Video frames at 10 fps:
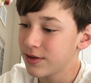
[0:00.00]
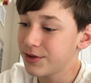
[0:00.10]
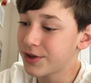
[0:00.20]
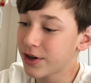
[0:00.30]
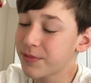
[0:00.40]

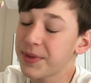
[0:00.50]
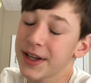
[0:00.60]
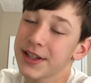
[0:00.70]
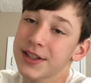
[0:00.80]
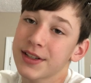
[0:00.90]
Jerk
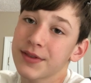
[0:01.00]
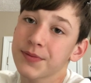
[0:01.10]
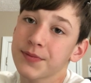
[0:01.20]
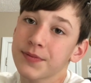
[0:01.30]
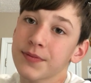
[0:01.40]
baits.
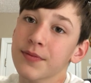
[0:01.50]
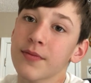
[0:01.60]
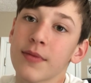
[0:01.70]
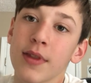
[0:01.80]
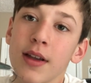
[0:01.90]

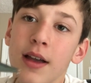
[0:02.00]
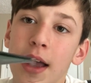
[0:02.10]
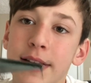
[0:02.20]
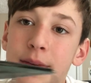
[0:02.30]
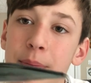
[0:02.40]

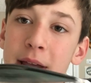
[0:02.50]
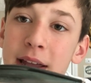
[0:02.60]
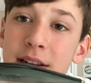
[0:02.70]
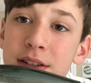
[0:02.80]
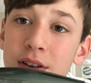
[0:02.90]
It
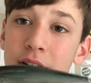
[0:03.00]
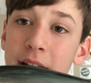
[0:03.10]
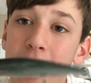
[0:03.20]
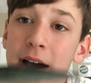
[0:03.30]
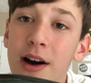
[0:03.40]
depends on
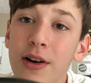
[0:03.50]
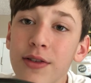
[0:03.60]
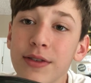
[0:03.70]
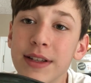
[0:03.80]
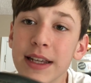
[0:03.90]

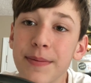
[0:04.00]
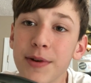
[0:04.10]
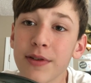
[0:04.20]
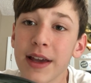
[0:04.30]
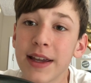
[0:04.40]
how deep
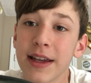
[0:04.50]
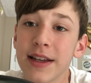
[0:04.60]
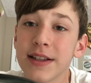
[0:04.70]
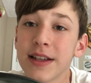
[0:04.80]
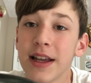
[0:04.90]
your lake
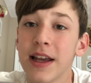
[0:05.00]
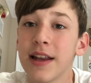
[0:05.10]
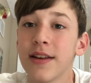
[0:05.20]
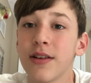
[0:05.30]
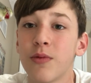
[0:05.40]
is
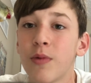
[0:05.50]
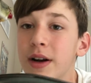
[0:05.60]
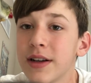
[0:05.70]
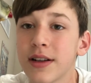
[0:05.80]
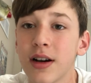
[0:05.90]
and
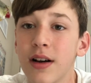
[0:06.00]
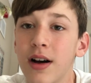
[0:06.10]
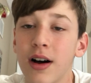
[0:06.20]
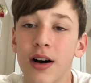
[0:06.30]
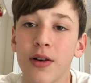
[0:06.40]
what
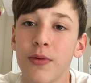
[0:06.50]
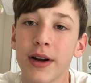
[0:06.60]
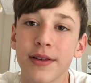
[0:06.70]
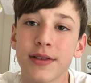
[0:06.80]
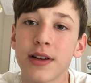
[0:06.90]

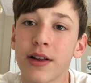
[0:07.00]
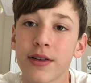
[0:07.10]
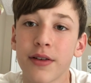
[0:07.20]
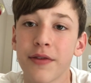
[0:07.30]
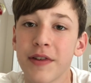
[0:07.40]

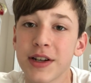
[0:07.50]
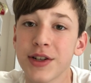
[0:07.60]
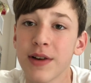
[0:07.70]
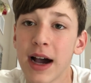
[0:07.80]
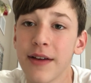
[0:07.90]
color of
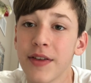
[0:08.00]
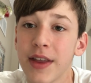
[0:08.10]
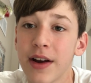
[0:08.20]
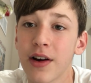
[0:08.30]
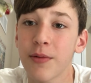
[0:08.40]
fish you have in
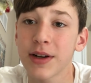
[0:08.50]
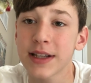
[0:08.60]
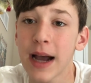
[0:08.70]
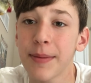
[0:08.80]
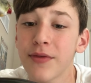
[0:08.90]
there and what
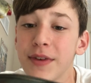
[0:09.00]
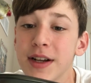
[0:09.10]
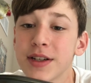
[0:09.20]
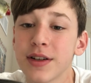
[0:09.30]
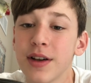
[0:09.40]
type of
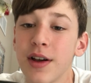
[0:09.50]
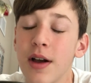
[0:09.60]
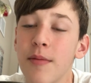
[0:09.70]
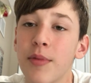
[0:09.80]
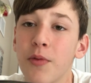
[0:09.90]
fish.
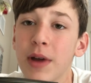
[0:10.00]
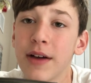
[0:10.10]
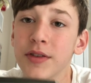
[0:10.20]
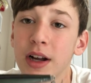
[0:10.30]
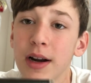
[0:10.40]
But we
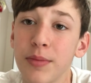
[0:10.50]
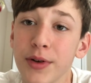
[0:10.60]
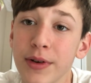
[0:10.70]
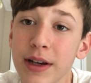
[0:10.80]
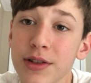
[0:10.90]
have a lot of
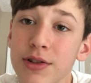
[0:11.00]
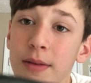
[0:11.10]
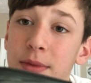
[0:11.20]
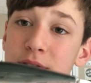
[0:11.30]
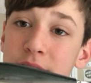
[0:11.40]
bluegill, so
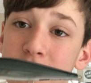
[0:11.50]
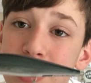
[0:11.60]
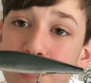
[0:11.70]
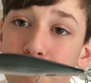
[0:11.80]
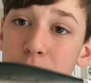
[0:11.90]
I'm using
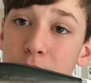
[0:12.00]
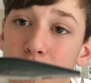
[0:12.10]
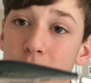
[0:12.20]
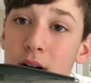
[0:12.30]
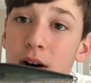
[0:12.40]
this
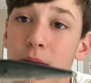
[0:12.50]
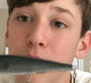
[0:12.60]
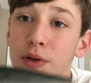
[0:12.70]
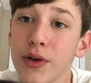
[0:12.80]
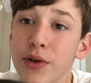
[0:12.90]

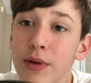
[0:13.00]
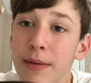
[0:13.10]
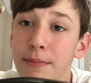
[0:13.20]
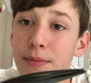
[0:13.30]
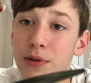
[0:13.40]
blue
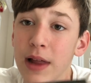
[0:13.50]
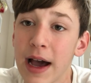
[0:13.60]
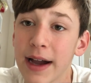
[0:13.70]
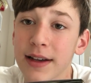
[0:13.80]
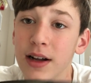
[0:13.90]
and
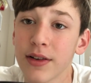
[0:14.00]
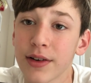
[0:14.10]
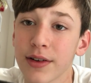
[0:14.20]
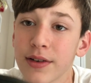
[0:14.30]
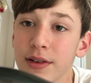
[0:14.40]
black color.